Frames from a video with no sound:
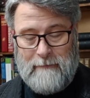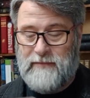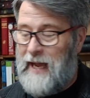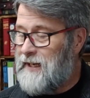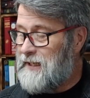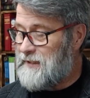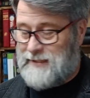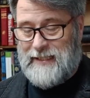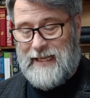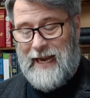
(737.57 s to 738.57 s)
That is
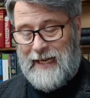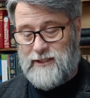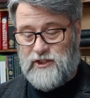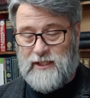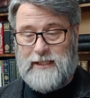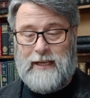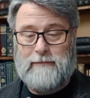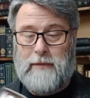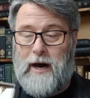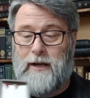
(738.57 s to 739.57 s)
the Ancient
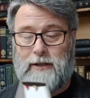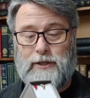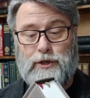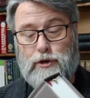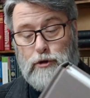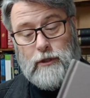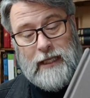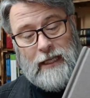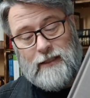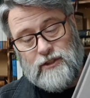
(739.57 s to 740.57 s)
and Modern New
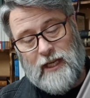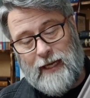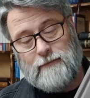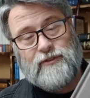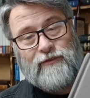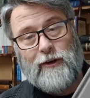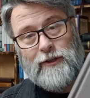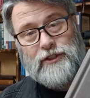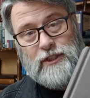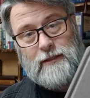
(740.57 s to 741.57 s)
King James
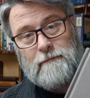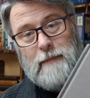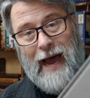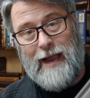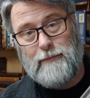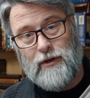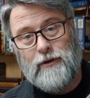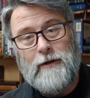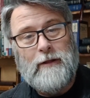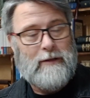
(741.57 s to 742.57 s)
Version
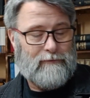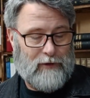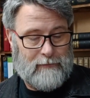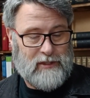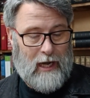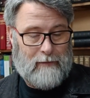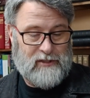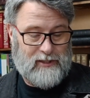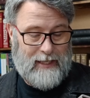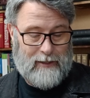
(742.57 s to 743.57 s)
Bible from
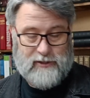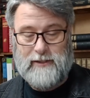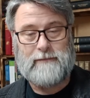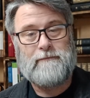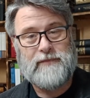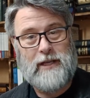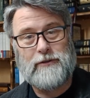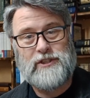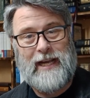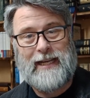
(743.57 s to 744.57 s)
Thomas Nelson. Go
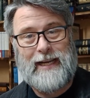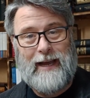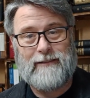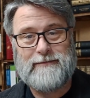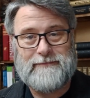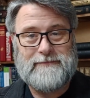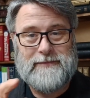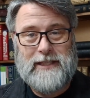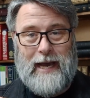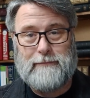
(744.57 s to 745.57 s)
check it out.
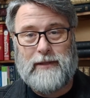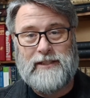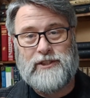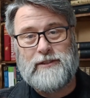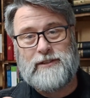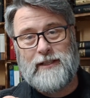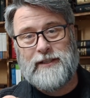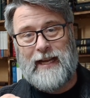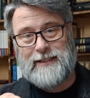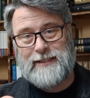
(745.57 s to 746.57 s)
God bless you until
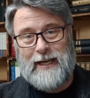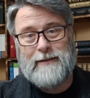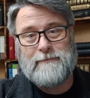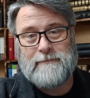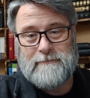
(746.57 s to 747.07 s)
next time.